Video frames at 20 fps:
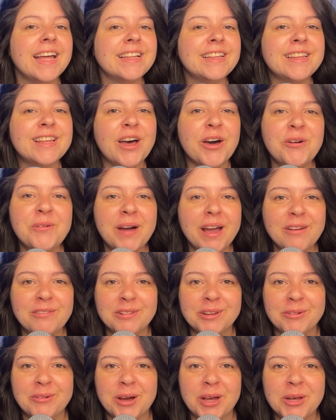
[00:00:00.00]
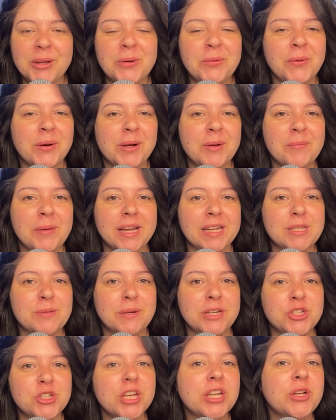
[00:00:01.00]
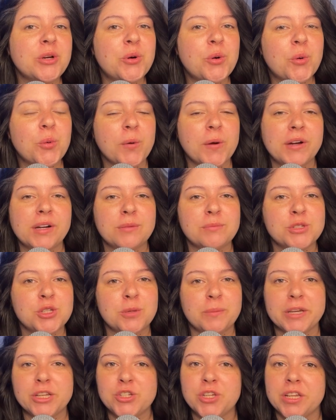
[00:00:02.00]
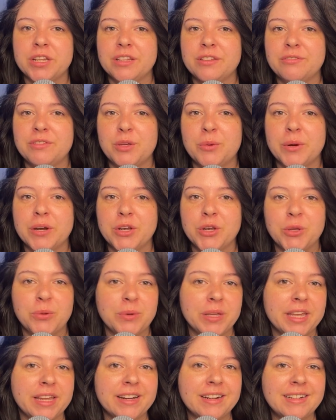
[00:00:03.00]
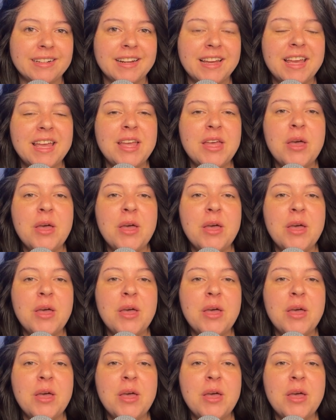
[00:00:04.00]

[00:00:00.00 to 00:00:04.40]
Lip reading: Hello everyone, welcome back to my channel, or welcome to my channel if you are new here.